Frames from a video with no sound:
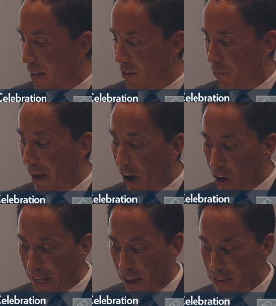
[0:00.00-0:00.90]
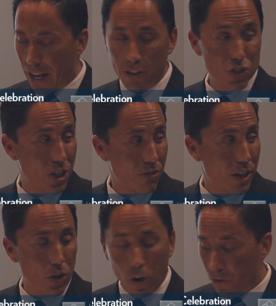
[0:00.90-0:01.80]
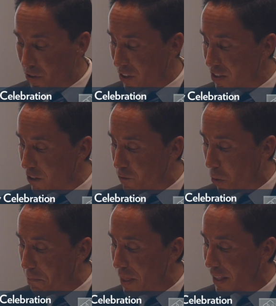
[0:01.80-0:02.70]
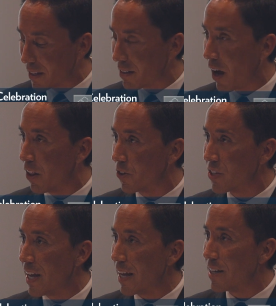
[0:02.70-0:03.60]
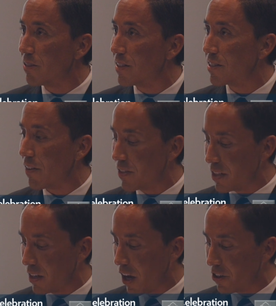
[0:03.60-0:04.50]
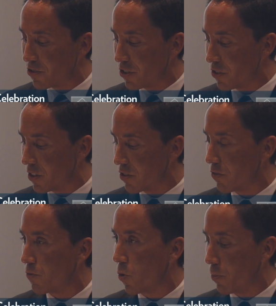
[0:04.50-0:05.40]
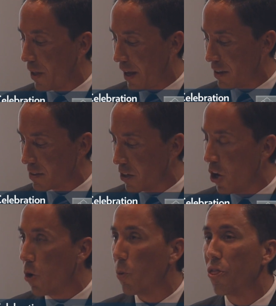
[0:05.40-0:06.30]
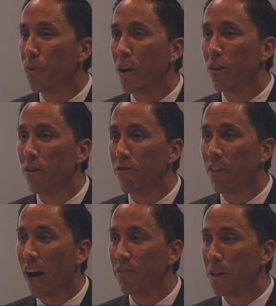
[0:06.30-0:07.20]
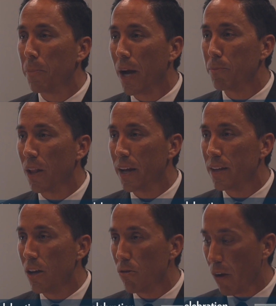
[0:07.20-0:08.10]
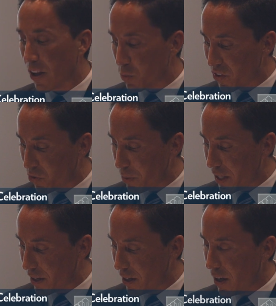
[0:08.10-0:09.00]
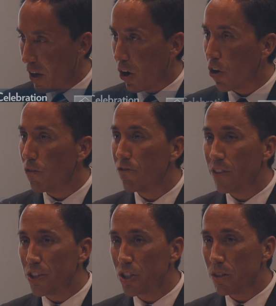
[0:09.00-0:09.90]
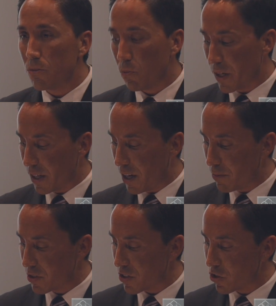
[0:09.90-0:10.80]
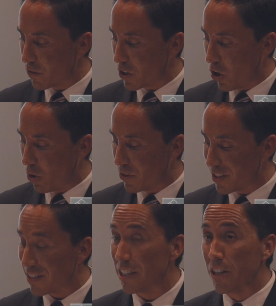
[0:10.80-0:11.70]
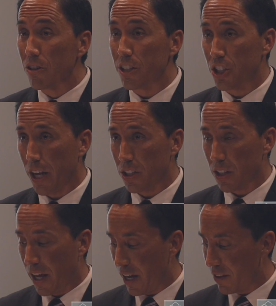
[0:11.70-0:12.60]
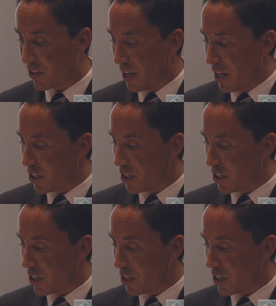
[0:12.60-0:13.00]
So by our count now, has generated over $64 million in nearly 1,700 units of affordable housing, with 305 in the pipeline as we speak. Her vision when it comes to serving the homeless has literally changed lives.